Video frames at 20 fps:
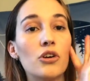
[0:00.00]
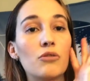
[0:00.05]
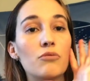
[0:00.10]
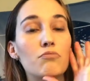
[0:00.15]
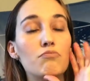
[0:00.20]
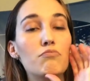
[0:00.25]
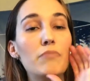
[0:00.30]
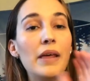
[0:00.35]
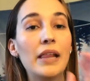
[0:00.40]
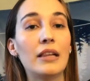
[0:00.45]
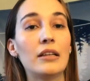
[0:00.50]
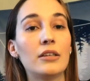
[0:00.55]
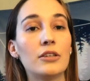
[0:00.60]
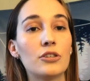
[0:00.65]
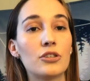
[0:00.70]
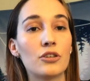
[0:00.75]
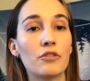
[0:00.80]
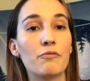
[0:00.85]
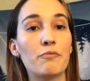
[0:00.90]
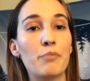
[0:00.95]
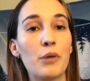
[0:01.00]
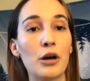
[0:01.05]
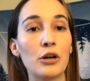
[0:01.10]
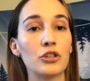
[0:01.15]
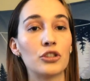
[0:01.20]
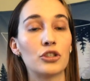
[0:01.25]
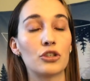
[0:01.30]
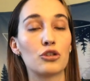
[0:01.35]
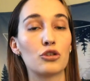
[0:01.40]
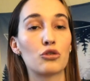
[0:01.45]
millions of
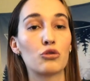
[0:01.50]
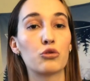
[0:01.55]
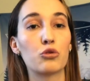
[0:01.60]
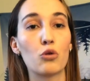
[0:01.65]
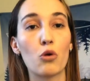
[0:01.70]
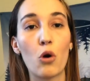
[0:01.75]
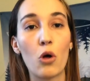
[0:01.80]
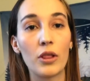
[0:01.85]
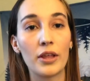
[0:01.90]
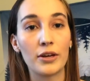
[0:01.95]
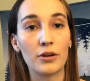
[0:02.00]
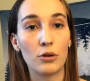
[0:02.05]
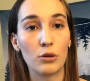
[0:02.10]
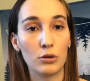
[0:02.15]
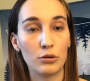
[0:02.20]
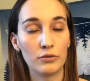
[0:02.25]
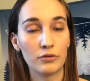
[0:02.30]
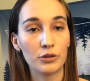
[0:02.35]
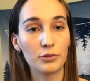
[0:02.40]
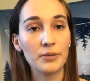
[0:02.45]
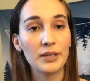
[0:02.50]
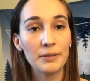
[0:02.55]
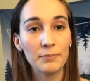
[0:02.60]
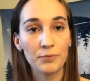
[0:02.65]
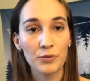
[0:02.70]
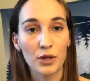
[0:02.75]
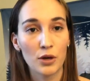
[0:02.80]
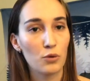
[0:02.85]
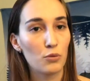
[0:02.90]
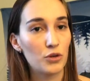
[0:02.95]
bugs just crawling all over me,
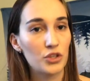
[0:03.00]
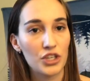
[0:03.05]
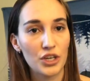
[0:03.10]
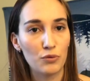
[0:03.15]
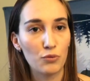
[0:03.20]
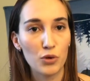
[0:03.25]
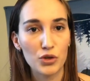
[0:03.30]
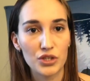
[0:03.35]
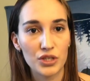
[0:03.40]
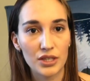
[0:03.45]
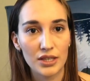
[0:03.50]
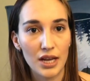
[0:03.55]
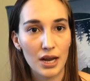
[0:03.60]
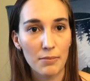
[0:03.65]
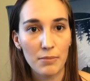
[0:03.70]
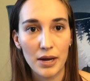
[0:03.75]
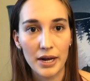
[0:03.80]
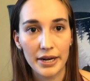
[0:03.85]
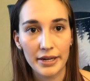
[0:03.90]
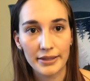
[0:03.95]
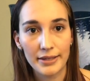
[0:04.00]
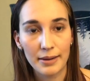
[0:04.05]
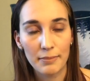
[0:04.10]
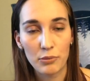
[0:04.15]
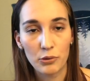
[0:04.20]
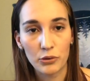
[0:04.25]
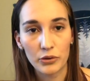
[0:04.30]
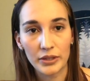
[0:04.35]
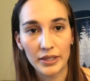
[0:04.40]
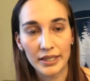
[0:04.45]
which it wasn't that bad at that
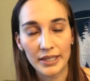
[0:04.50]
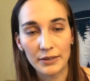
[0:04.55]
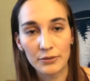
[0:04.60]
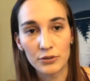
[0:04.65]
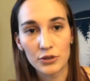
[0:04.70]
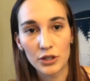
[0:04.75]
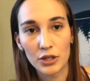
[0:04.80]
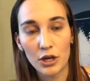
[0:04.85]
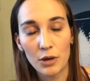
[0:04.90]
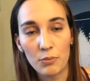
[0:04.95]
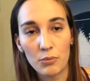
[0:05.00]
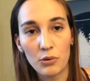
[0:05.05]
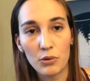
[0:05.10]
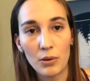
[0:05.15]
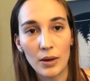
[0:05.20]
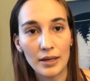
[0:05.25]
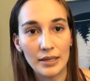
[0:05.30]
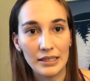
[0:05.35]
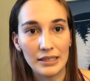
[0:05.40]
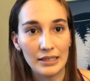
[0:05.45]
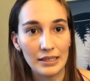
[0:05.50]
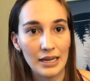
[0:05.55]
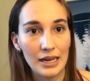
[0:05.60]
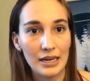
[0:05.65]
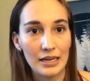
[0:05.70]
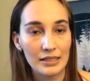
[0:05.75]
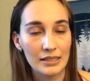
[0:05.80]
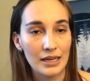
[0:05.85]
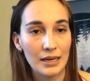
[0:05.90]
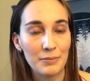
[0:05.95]
point. Like, it was a couple at
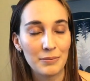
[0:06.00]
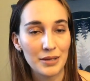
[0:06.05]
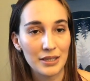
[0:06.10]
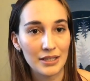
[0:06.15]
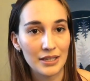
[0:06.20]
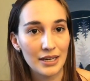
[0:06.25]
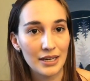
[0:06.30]
a time in the